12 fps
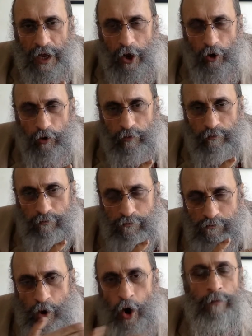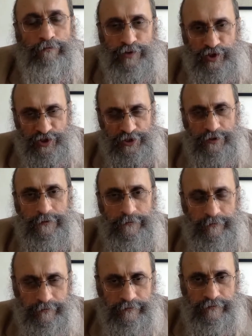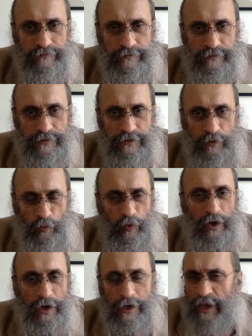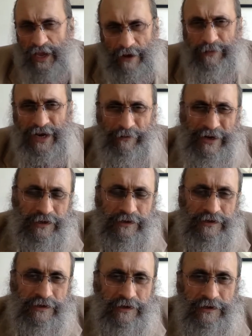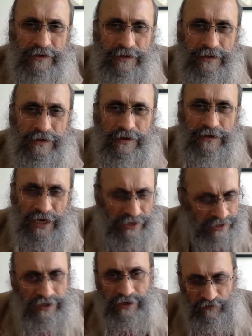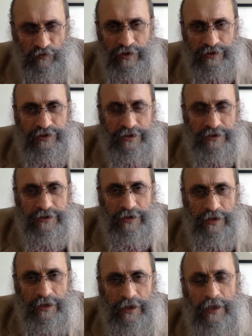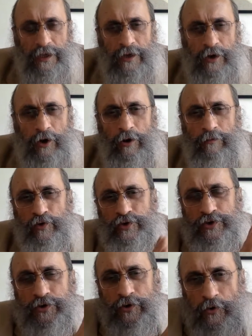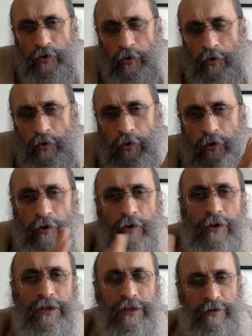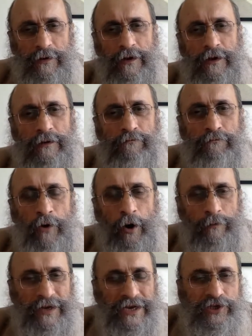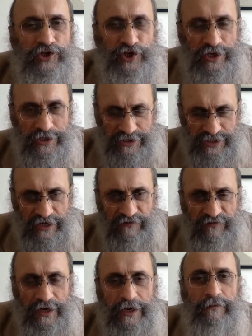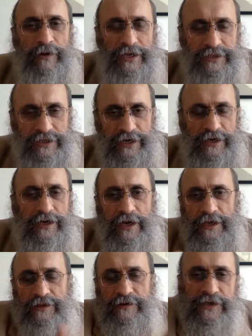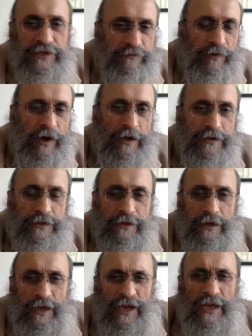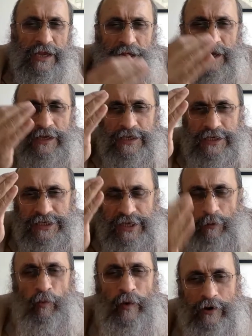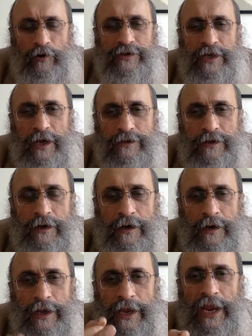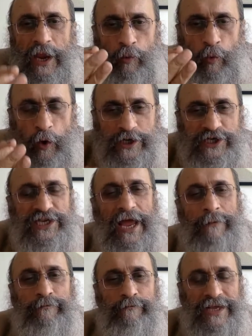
how mobs work. I mean, I mean, take India for instance. Almost all the mob lynchings that have taken place in India in the recent past, somewhere or the other, a WhatsApp